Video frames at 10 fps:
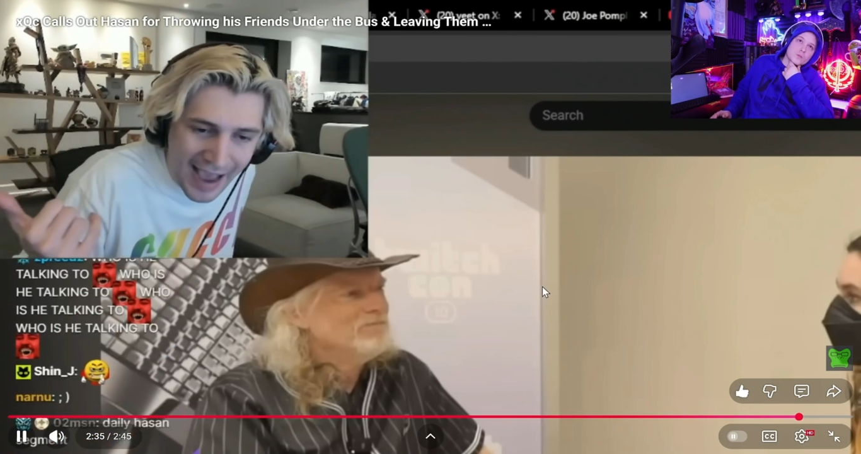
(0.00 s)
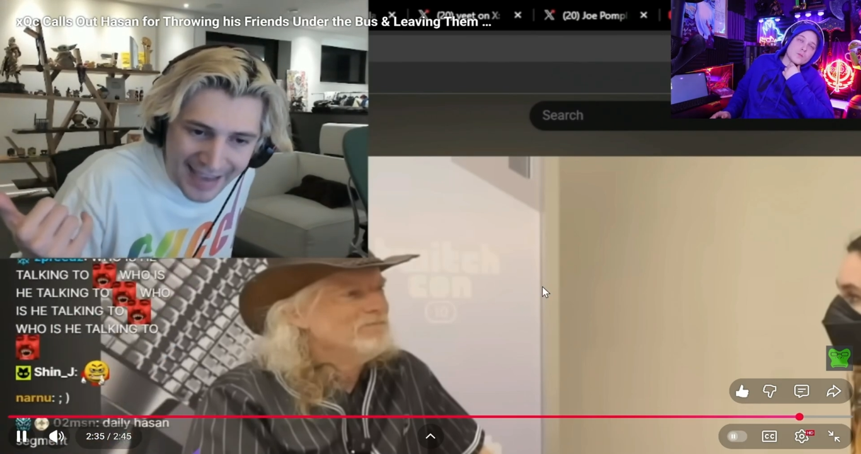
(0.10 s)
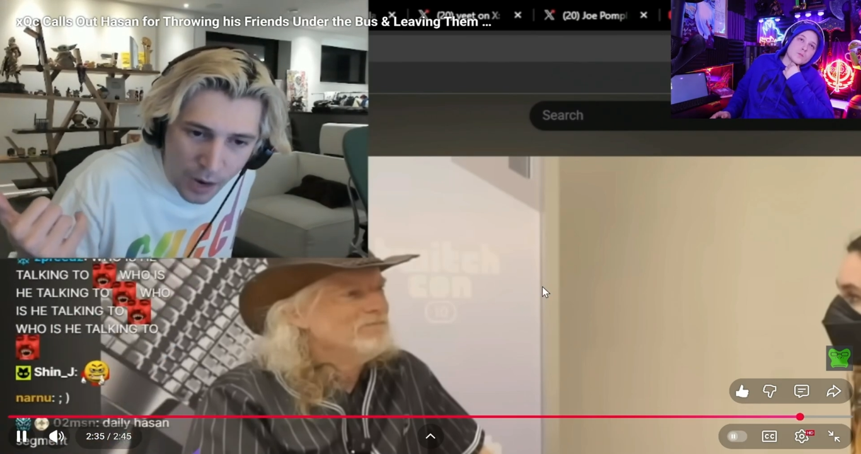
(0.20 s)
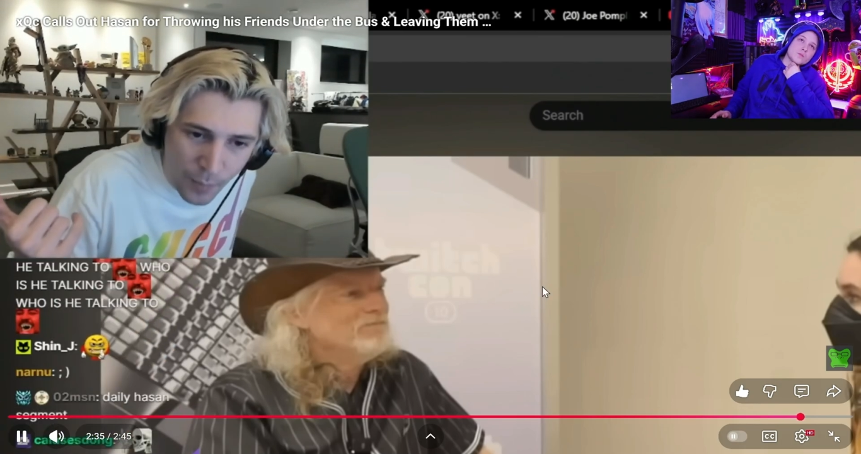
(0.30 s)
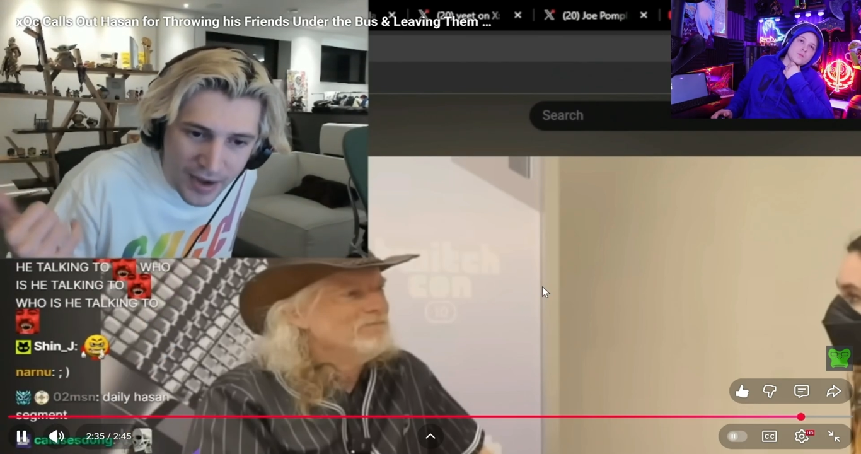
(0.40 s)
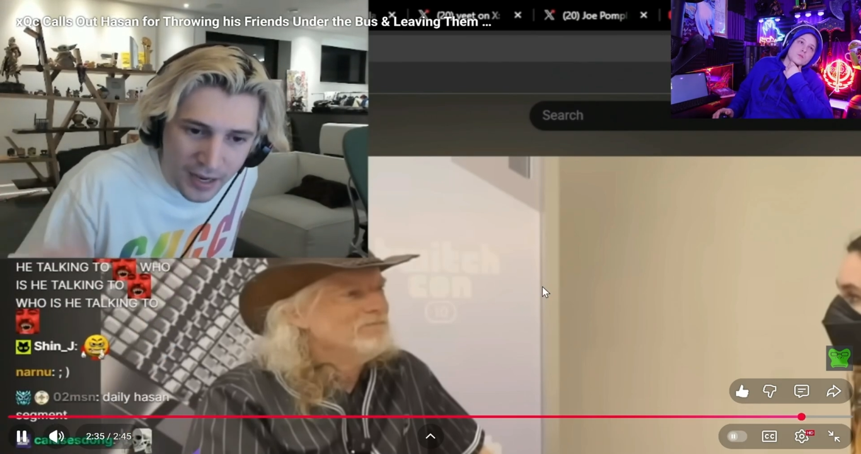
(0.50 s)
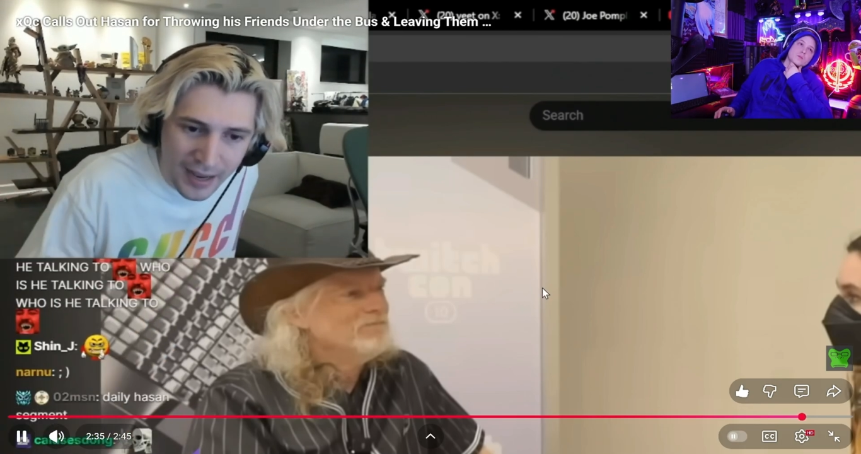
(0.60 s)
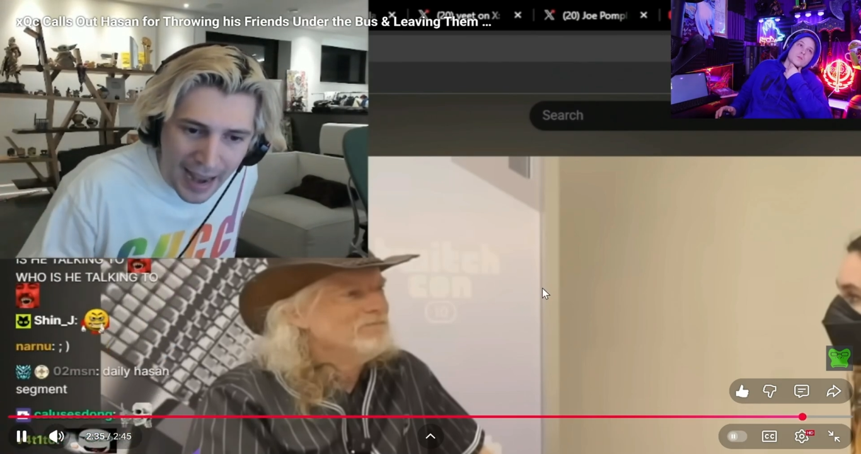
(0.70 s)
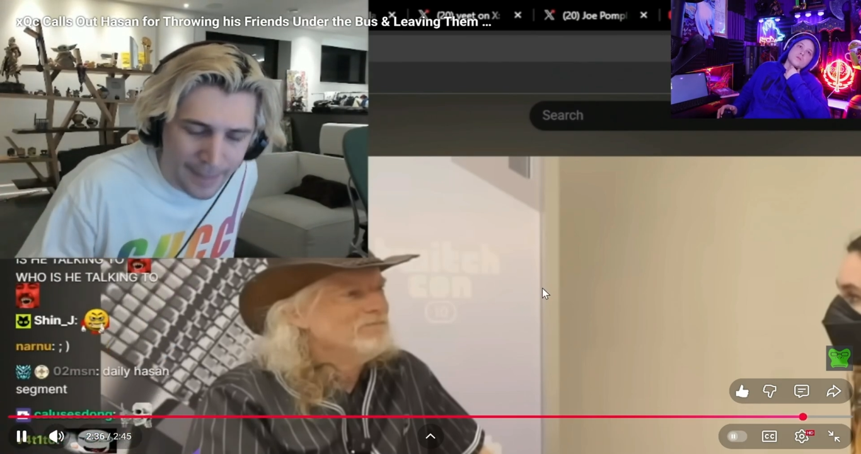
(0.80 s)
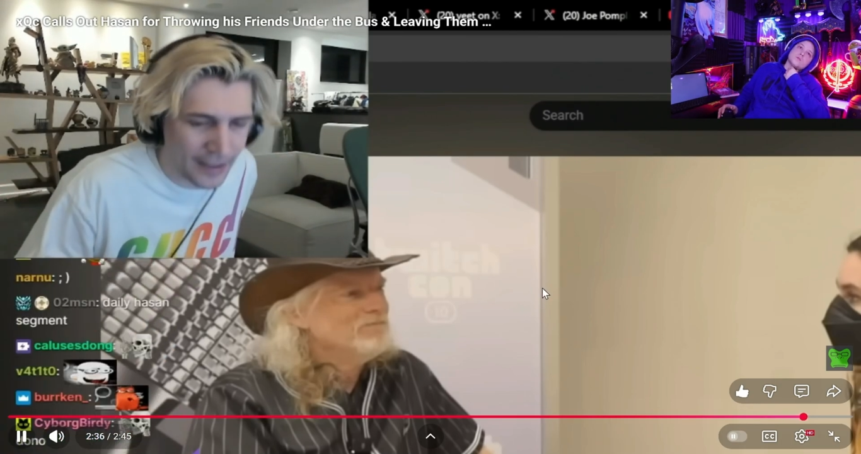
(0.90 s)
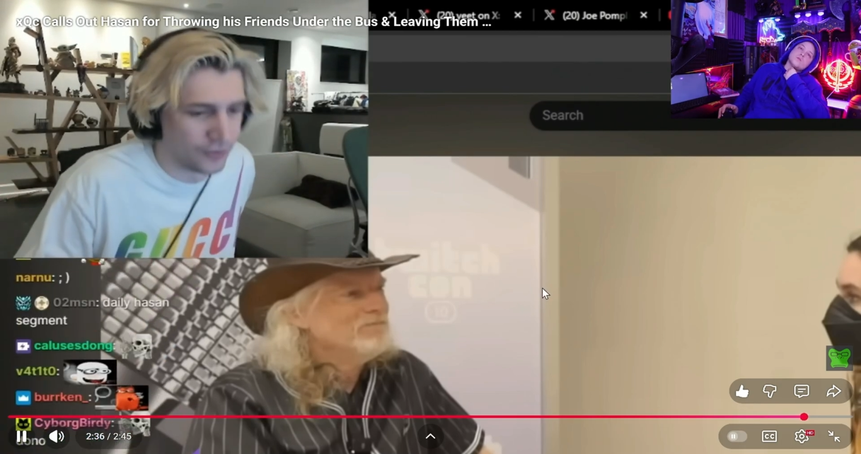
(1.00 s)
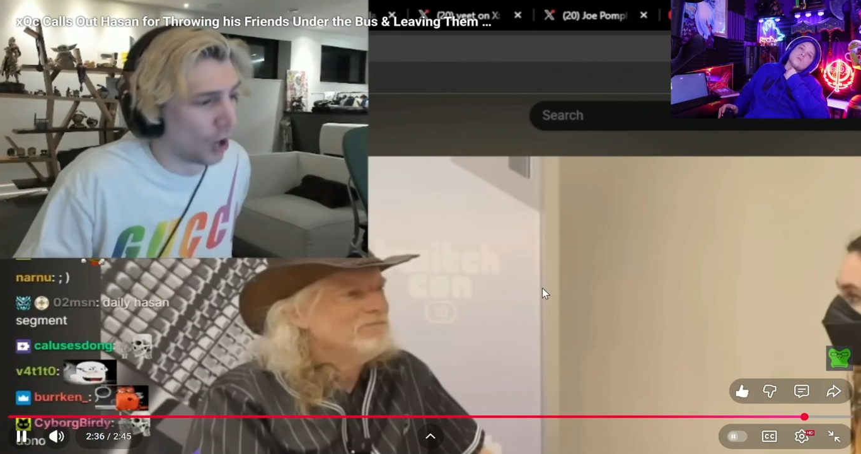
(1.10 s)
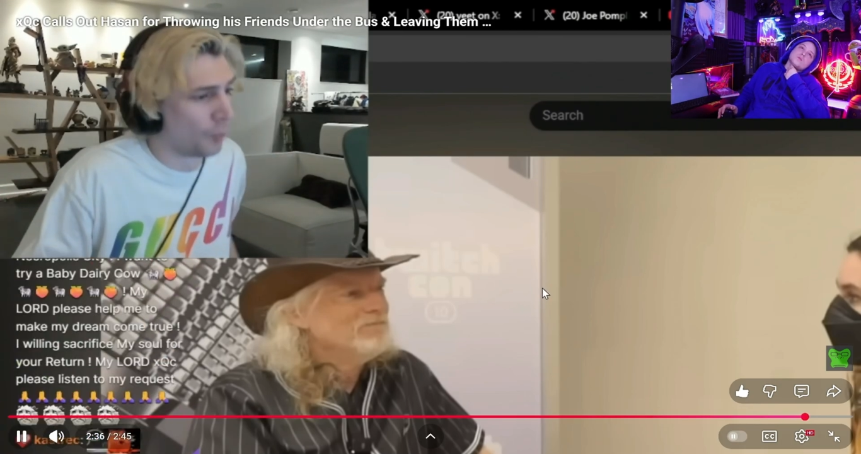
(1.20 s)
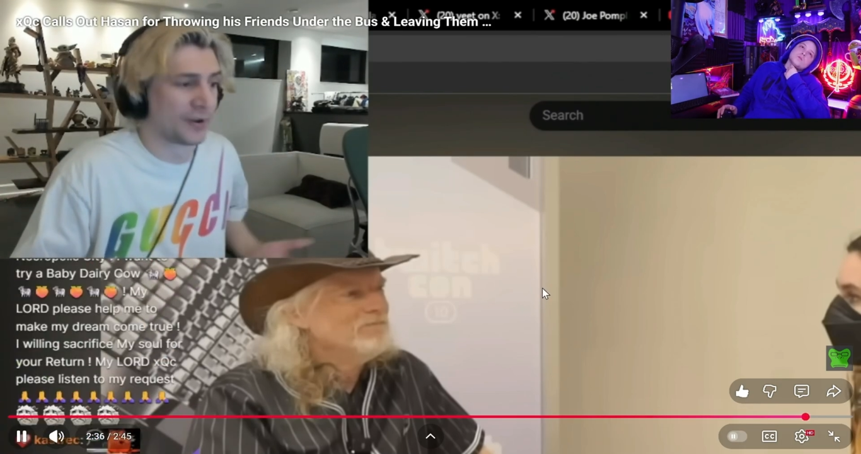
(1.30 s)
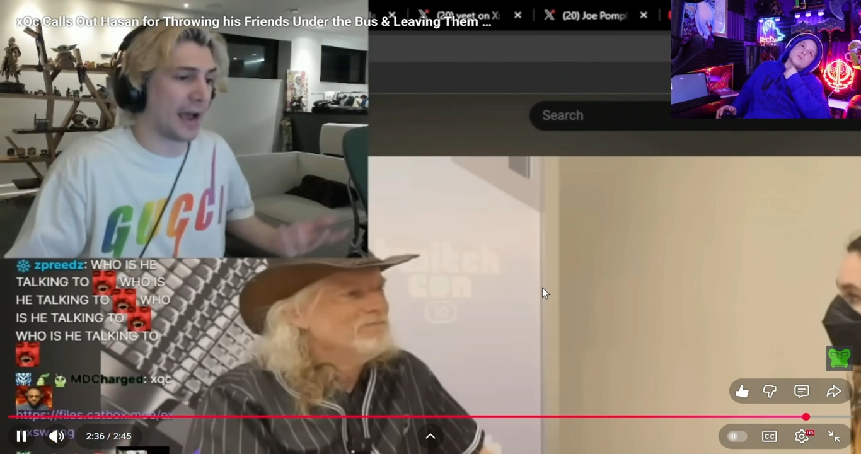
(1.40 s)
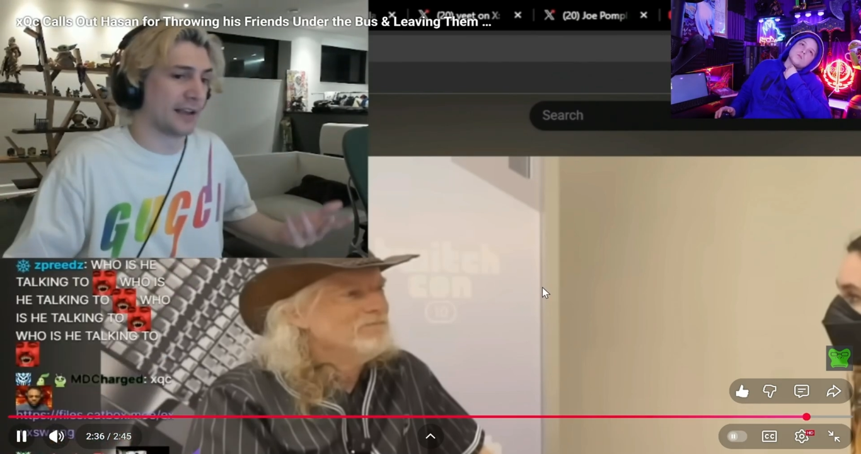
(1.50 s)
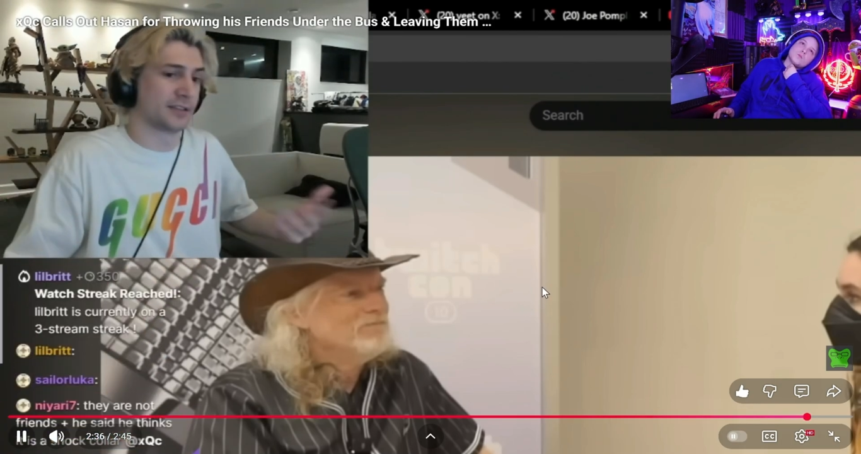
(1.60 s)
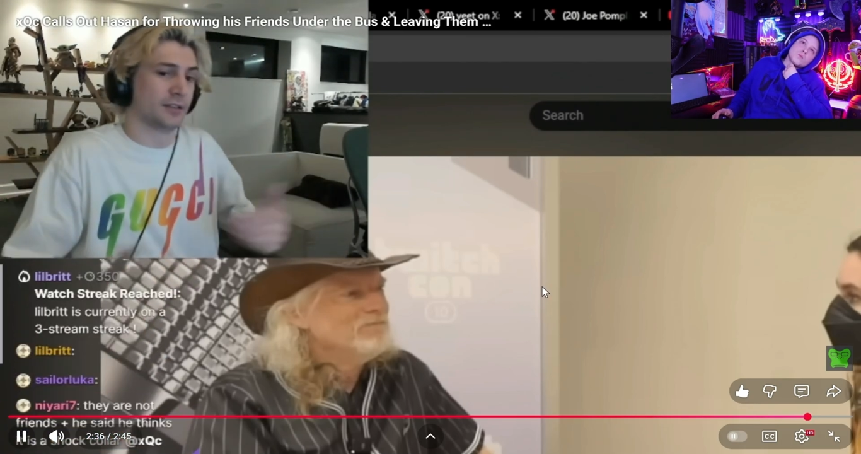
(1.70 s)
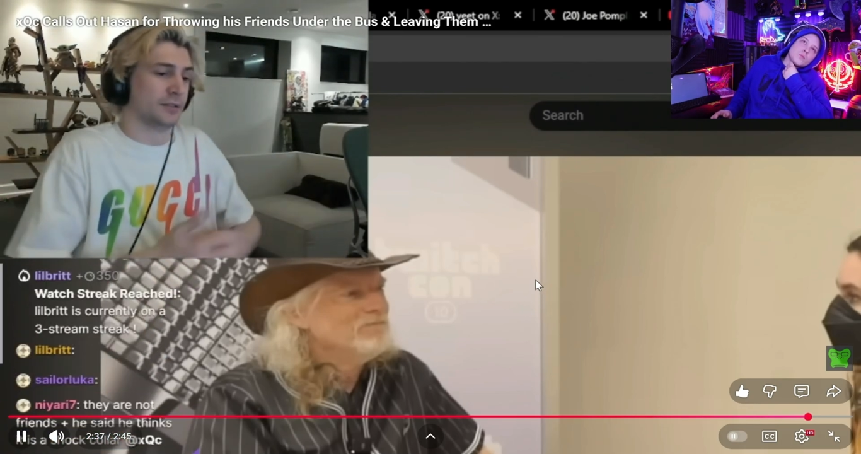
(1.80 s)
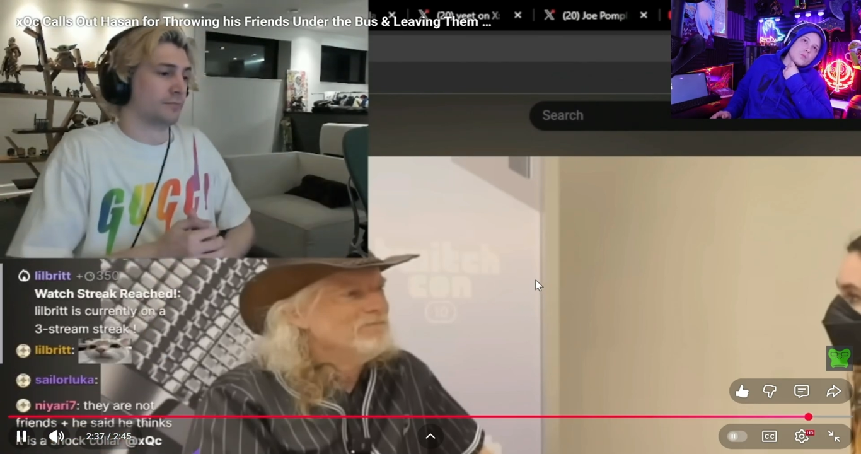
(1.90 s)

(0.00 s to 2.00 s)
I can't win, I mean, nope, guys.